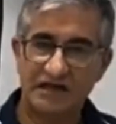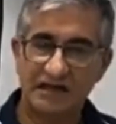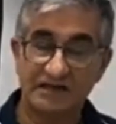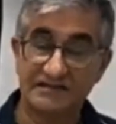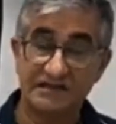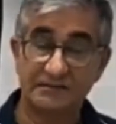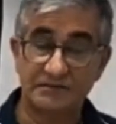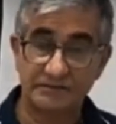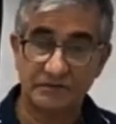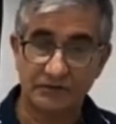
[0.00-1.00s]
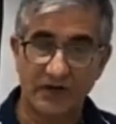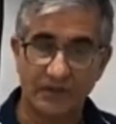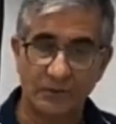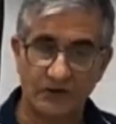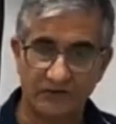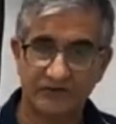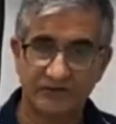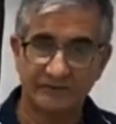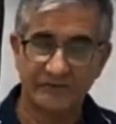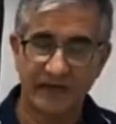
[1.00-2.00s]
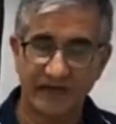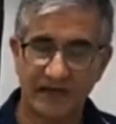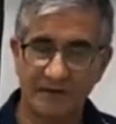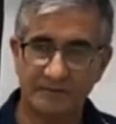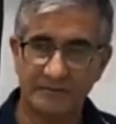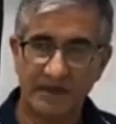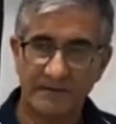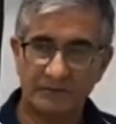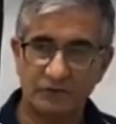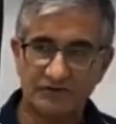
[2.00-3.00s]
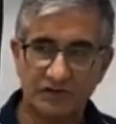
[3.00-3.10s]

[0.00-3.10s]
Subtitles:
and seeing them create wealth. But also